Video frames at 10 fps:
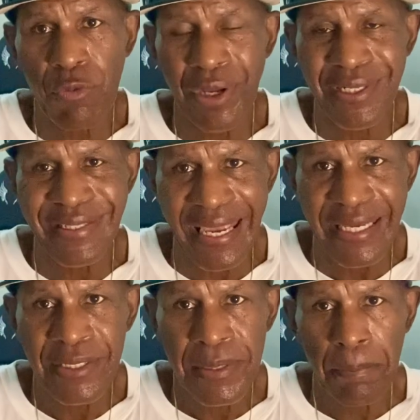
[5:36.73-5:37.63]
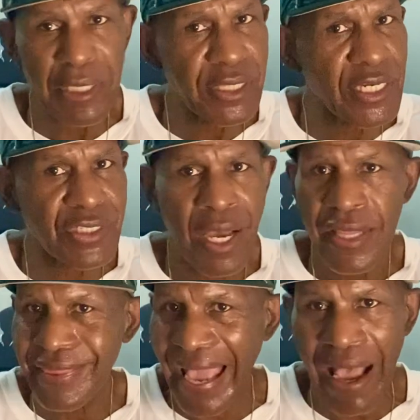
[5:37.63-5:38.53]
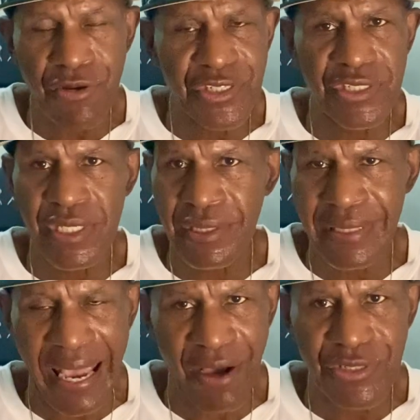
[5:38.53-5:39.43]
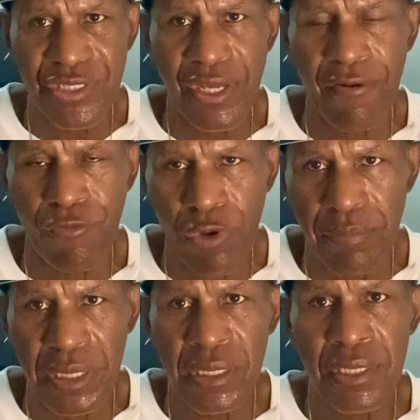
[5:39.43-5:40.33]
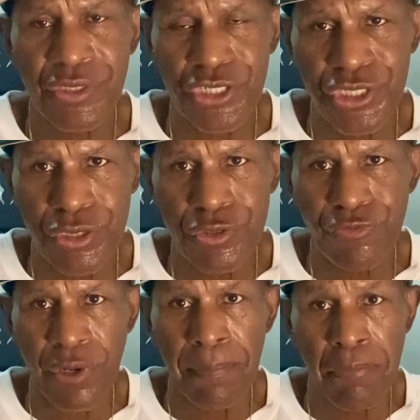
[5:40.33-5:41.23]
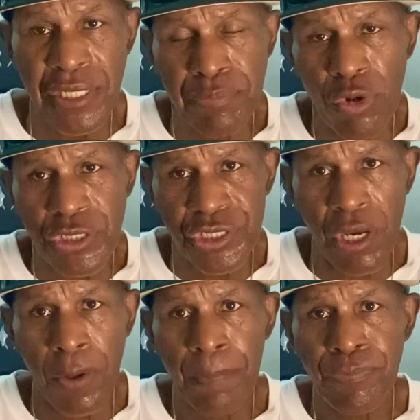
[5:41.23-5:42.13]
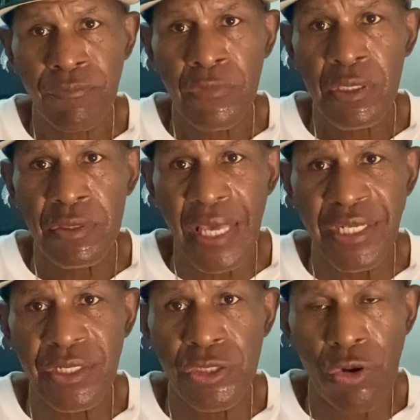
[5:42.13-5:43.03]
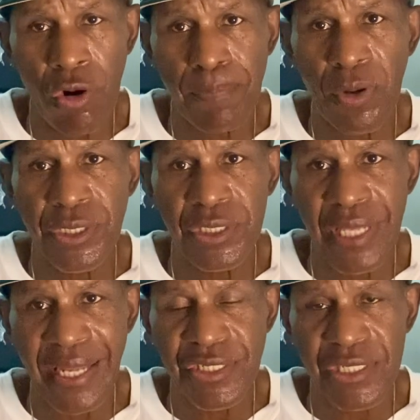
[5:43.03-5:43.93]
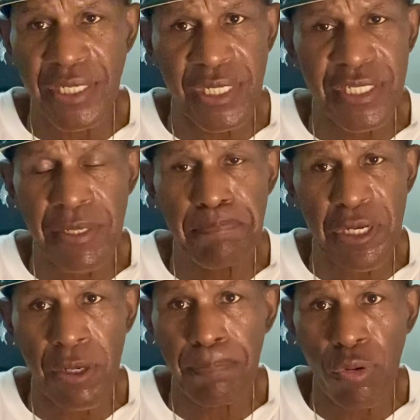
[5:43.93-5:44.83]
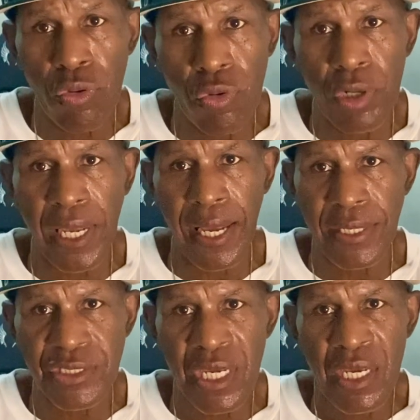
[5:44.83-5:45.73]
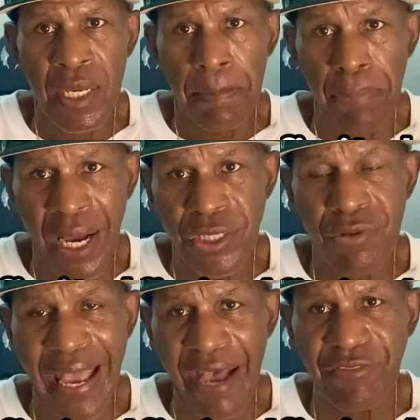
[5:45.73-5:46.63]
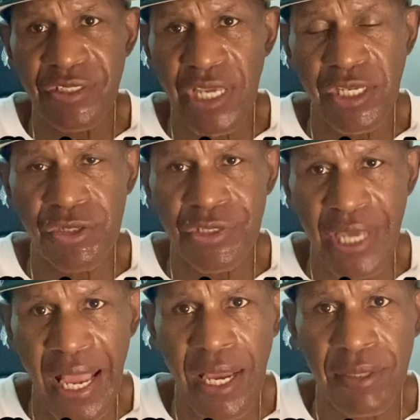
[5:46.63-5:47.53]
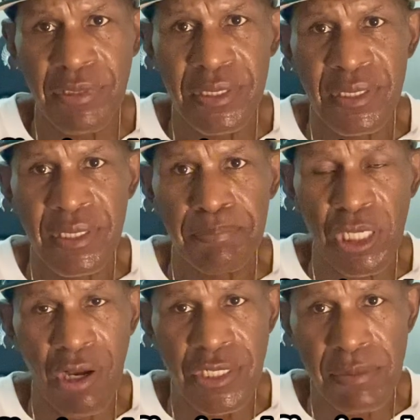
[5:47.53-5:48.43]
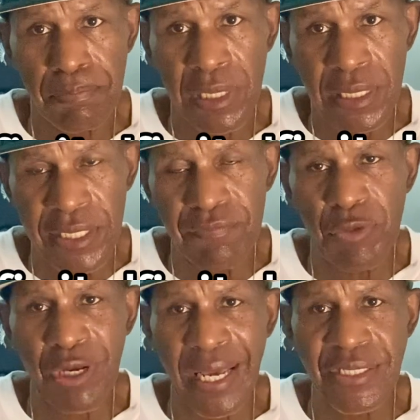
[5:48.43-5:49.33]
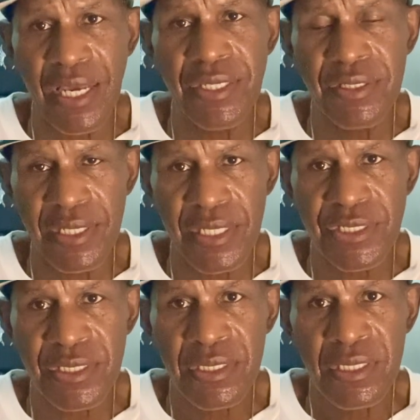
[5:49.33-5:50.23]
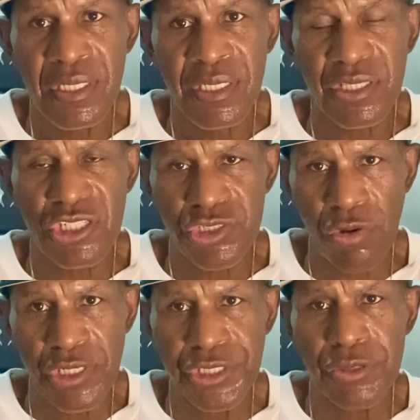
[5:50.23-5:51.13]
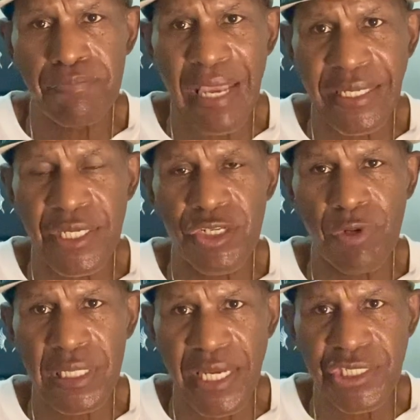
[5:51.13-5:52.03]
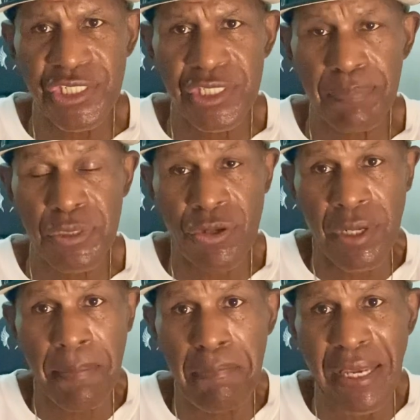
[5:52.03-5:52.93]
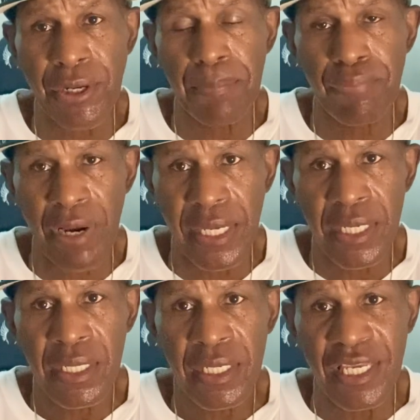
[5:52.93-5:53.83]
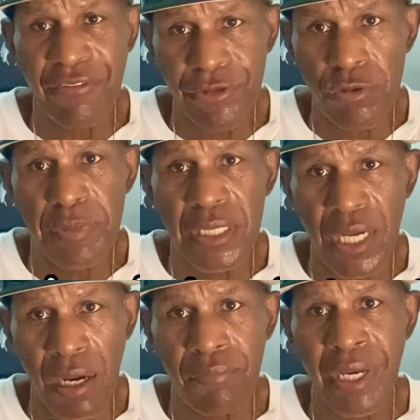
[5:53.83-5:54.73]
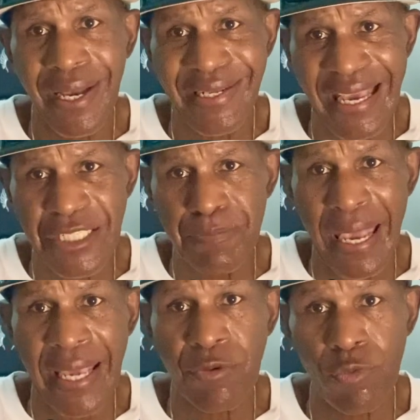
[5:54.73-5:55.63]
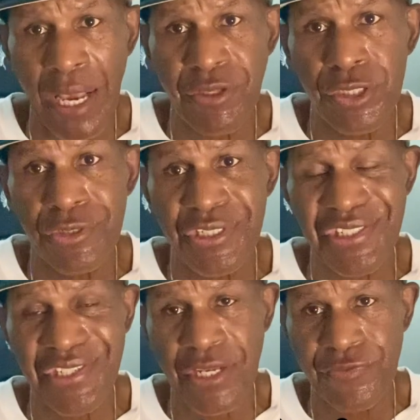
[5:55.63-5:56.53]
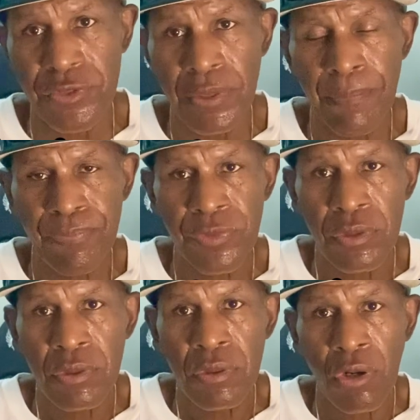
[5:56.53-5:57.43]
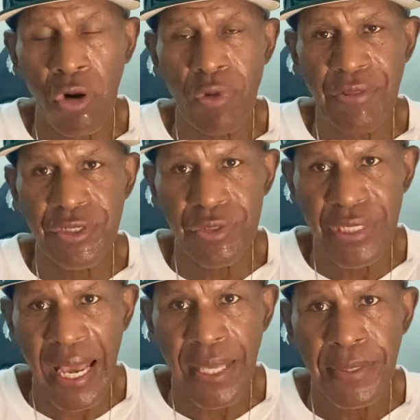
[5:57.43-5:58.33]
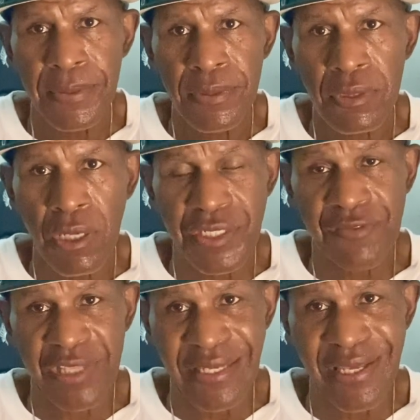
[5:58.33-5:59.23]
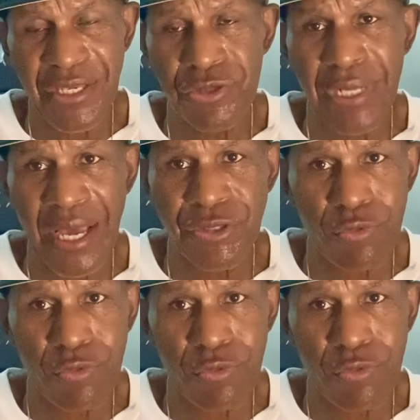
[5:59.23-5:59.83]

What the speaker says: want to date, but there's thousands and thousands of women to choose from, much more so than in Europe or the United States. It's a bigger pool, guys, but you have to take your time, because believe me when I tell you this, the choice you make in your relationship is going to make or break if you become an expat, whether you're successful or whether you're not. Because if they take you down the